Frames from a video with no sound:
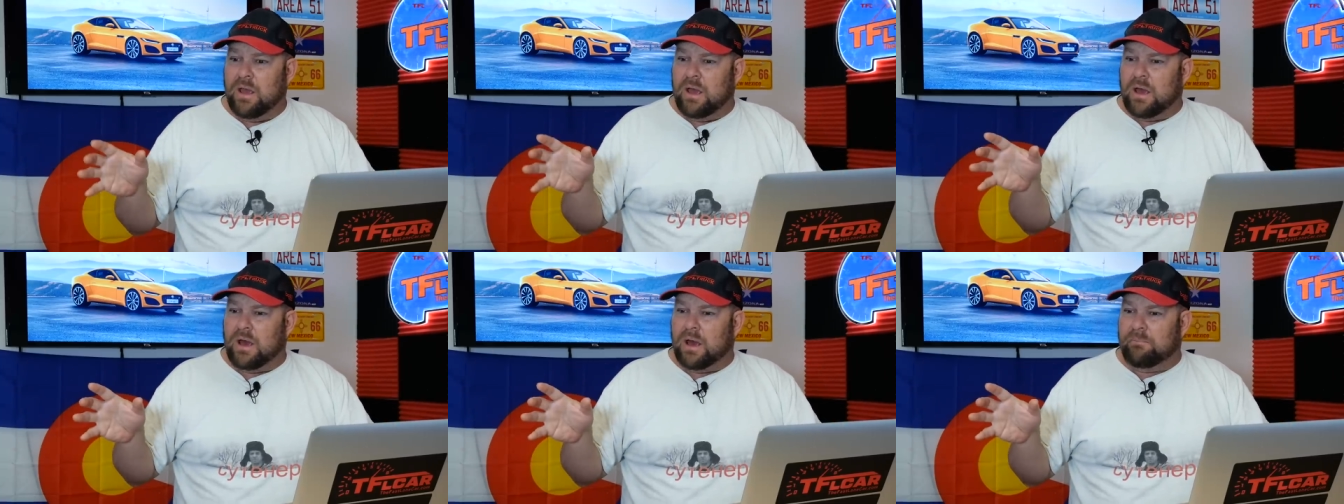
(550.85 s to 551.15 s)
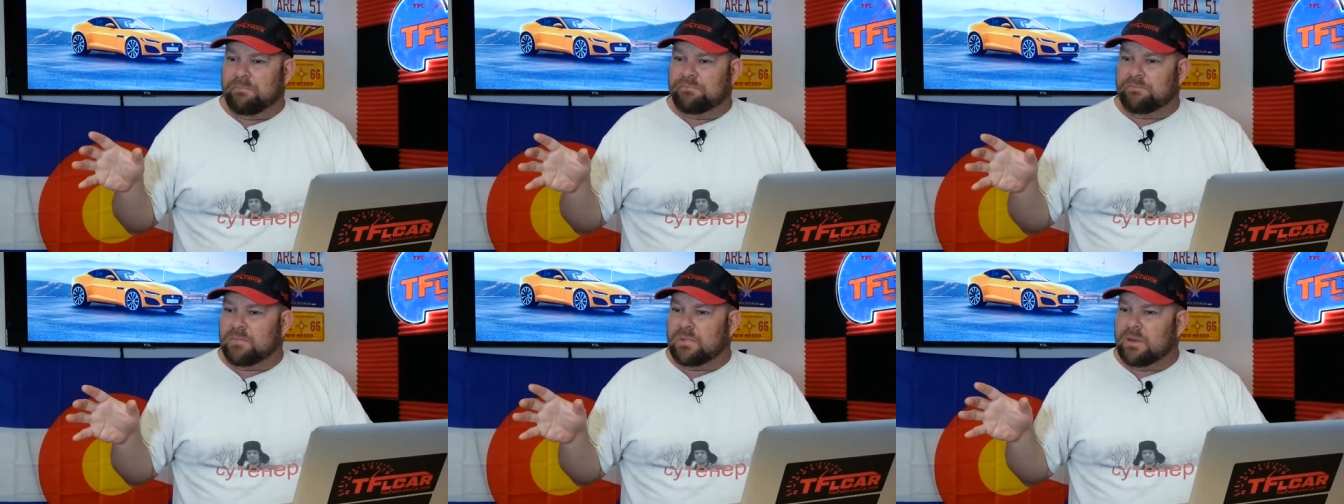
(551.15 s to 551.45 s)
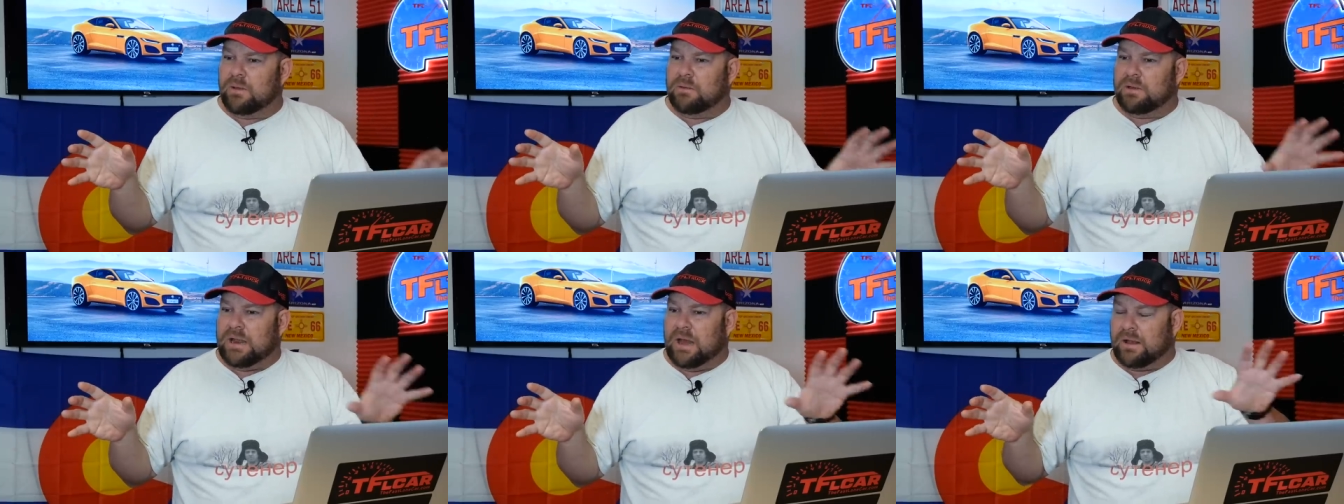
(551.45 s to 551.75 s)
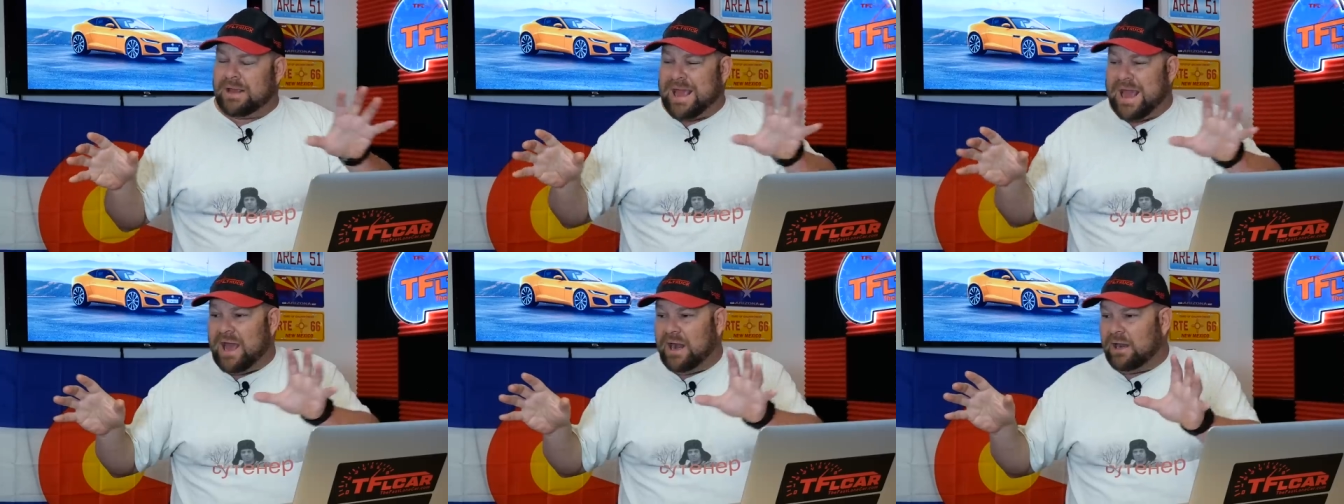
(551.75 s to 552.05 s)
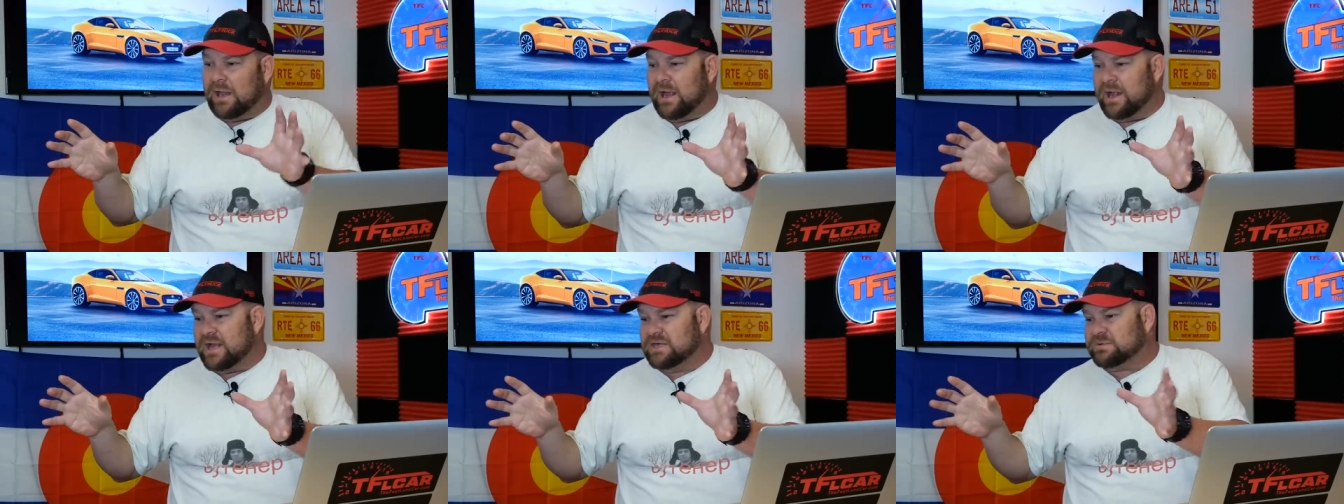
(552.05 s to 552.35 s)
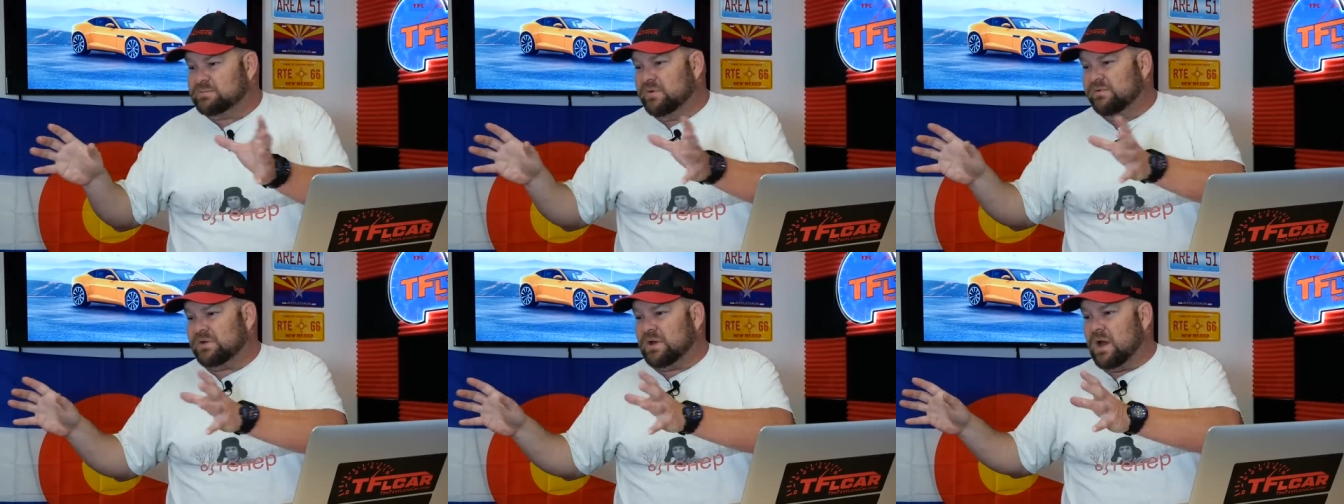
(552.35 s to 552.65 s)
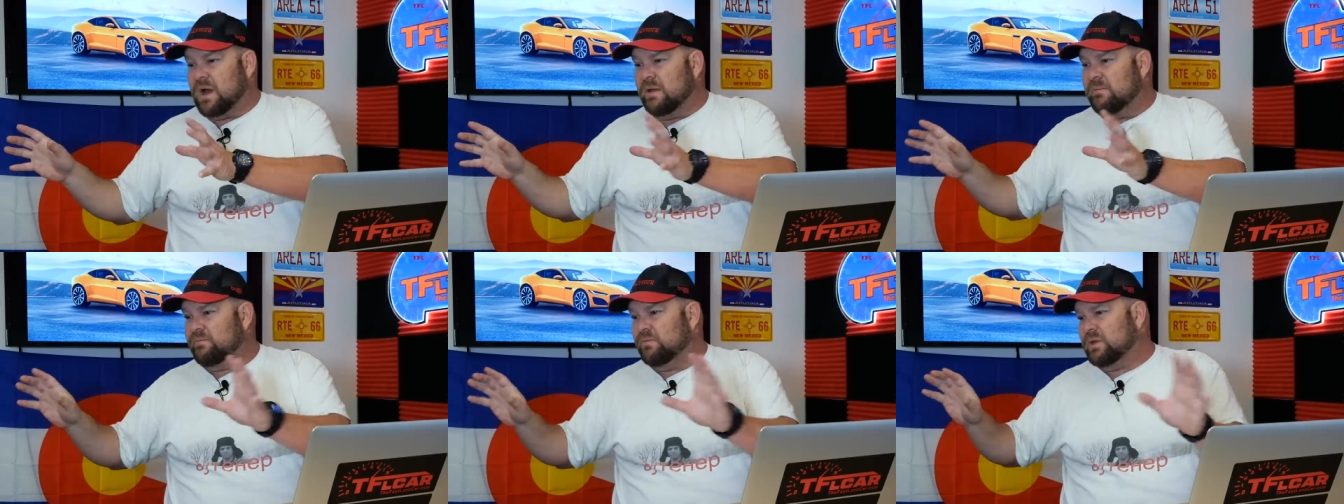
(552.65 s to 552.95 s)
Um, now, Cadillac has moved on.